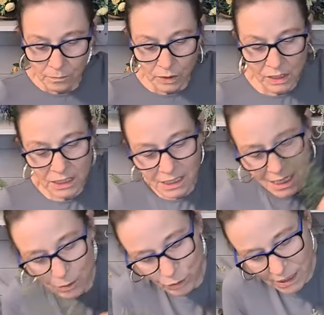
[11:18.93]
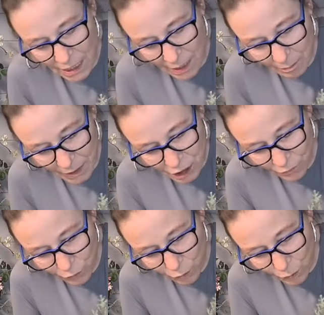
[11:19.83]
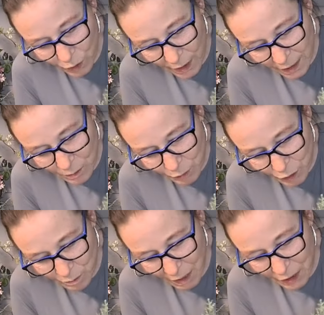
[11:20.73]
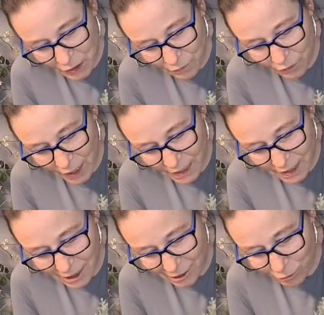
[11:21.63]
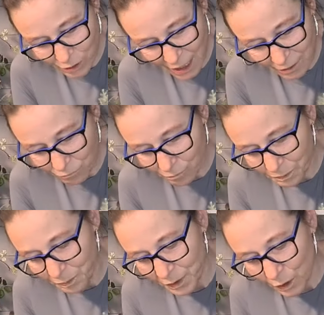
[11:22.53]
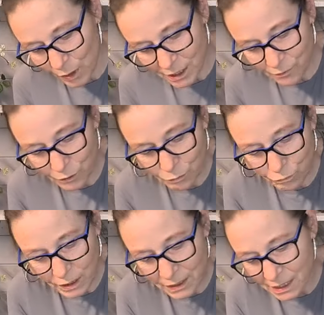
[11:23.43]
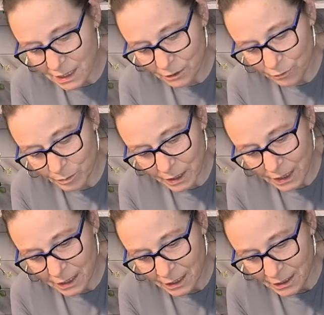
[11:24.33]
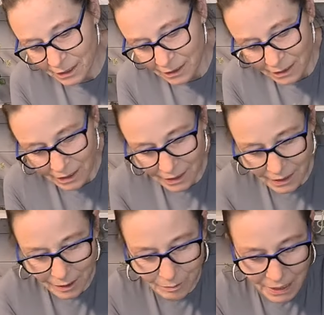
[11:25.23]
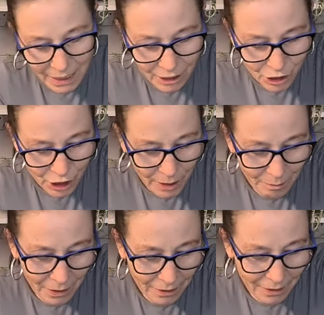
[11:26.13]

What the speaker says: And then as I was taking Benji for a walk, I spotted my other friend who's had quite a few wreaths off me in the gym.